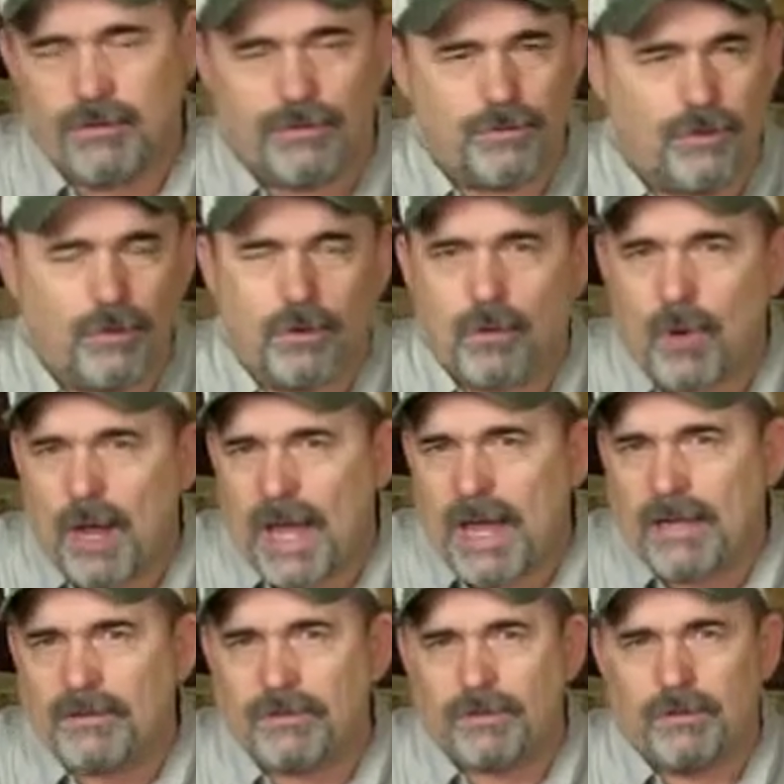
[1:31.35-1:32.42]
There's no
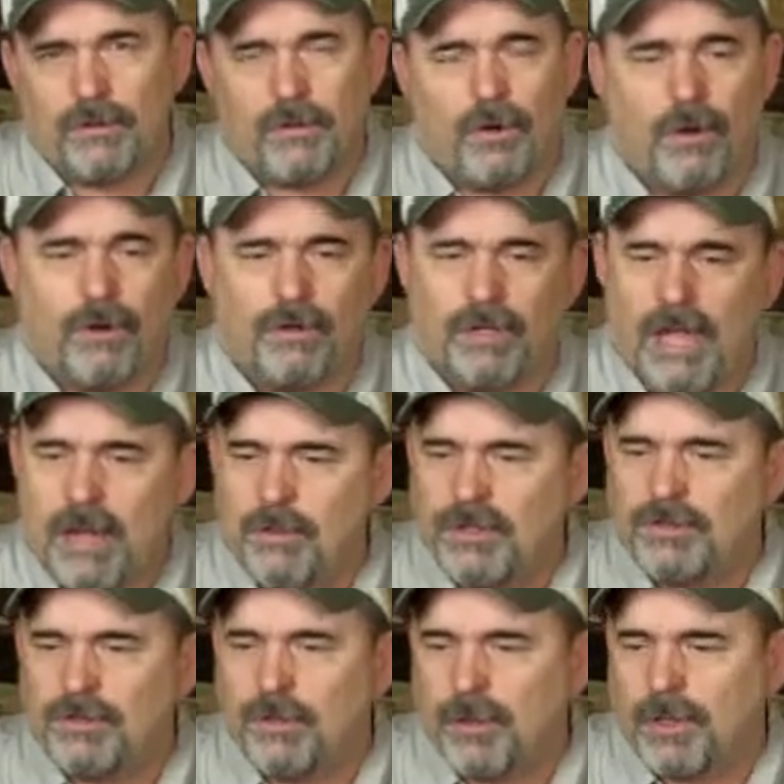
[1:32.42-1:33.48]
cracks or
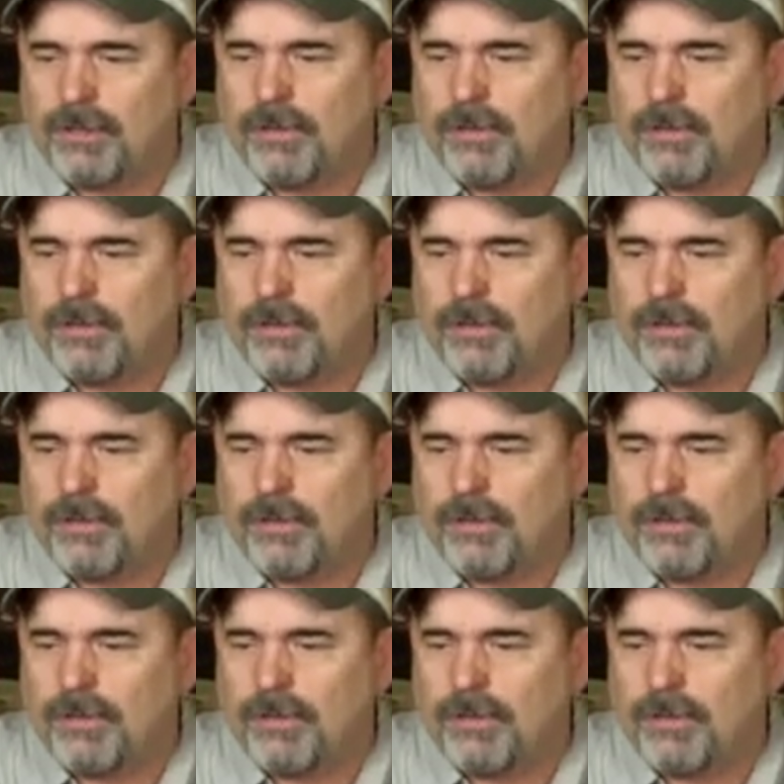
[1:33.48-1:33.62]
damage to it.